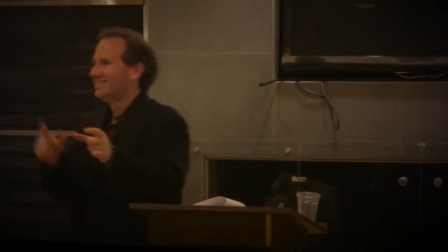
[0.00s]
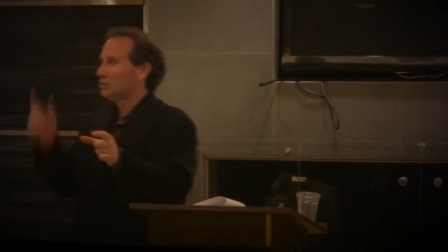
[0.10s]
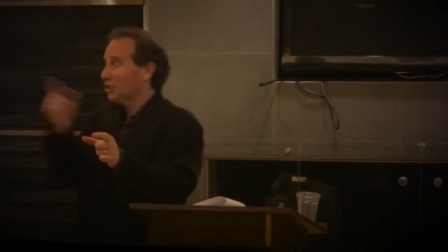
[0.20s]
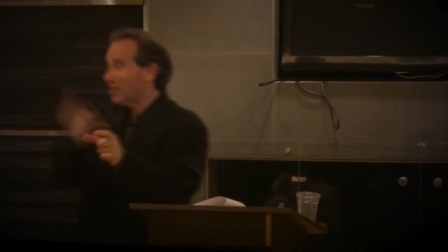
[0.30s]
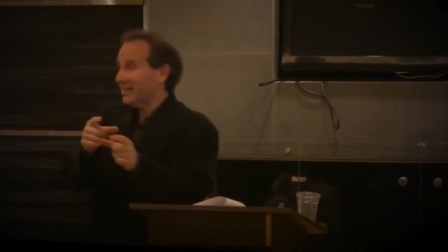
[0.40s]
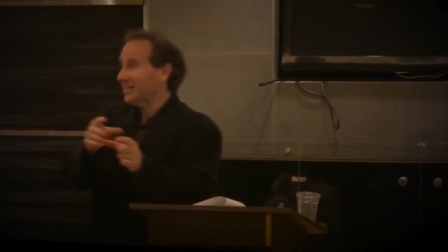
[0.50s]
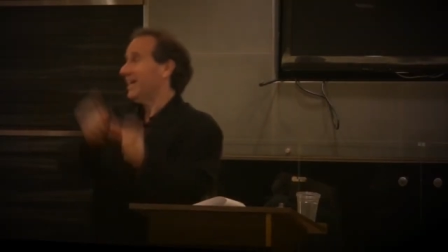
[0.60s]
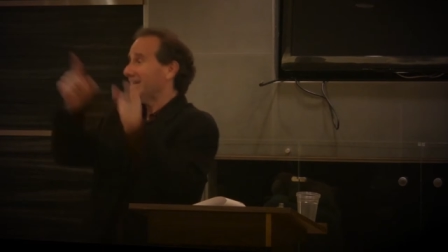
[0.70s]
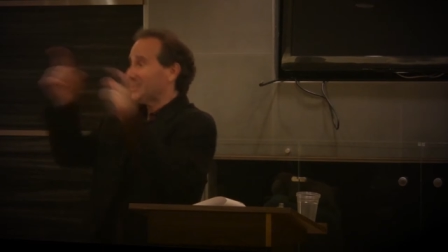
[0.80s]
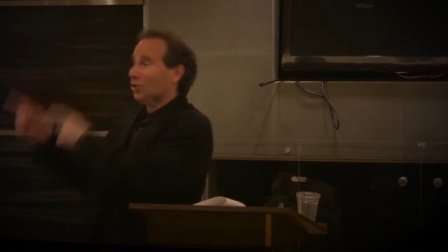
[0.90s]
took
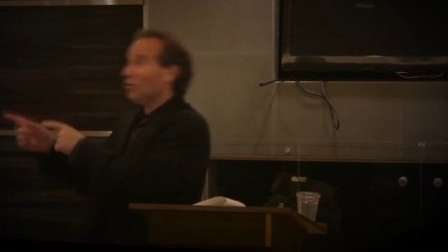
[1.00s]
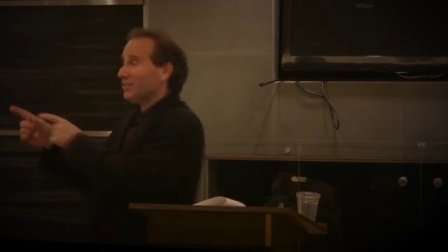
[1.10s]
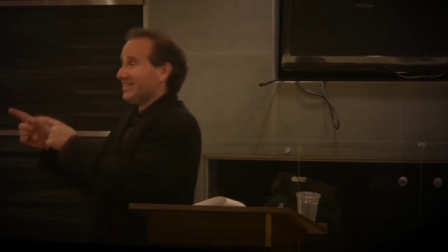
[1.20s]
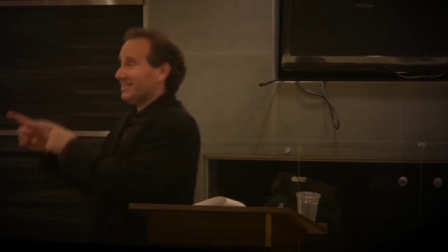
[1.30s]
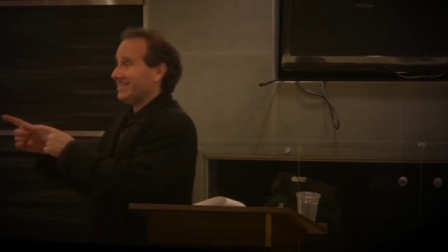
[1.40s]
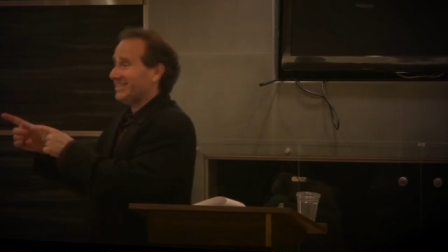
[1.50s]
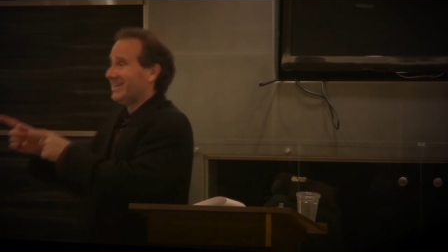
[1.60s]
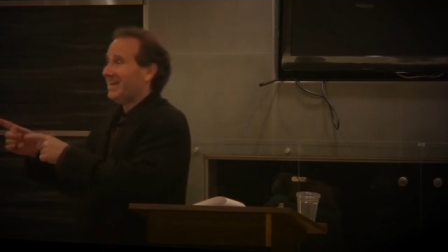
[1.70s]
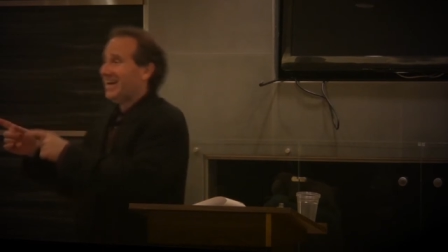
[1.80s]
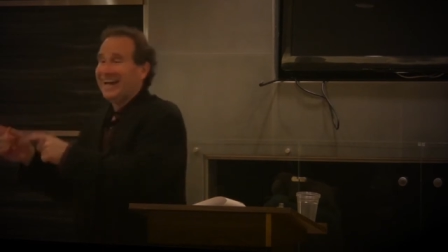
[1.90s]
it and sold it
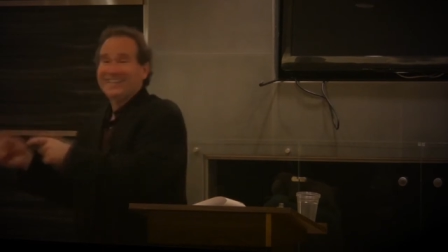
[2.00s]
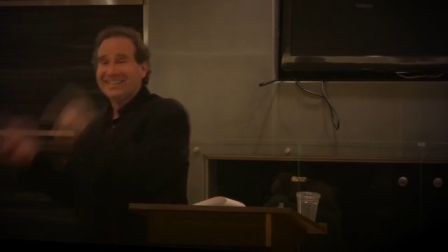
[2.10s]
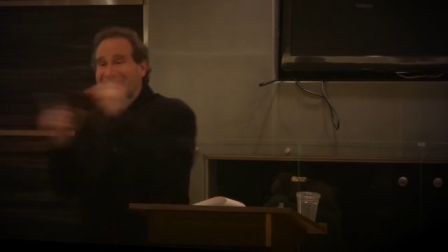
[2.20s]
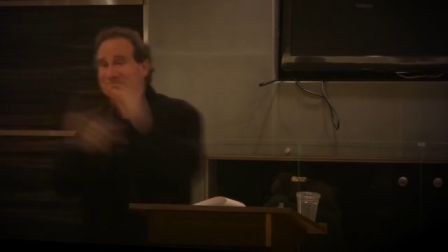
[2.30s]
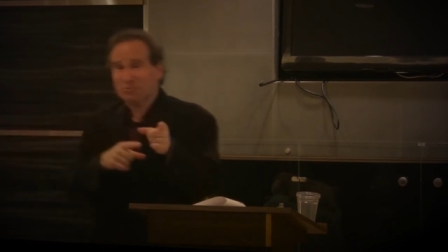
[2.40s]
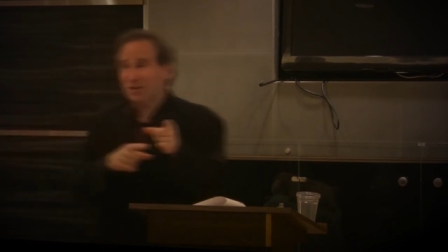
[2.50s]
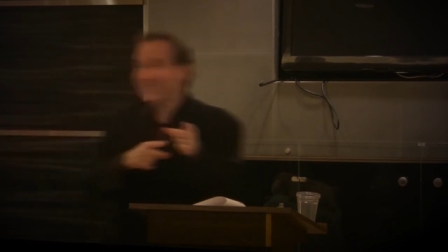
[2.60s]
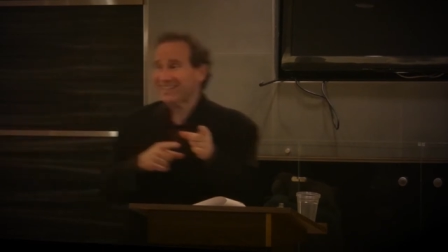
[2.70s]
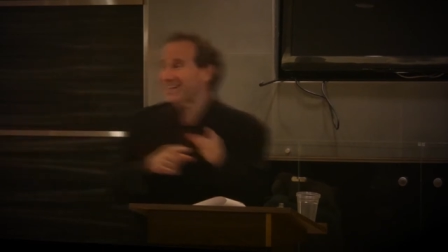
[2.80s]
and didn't credit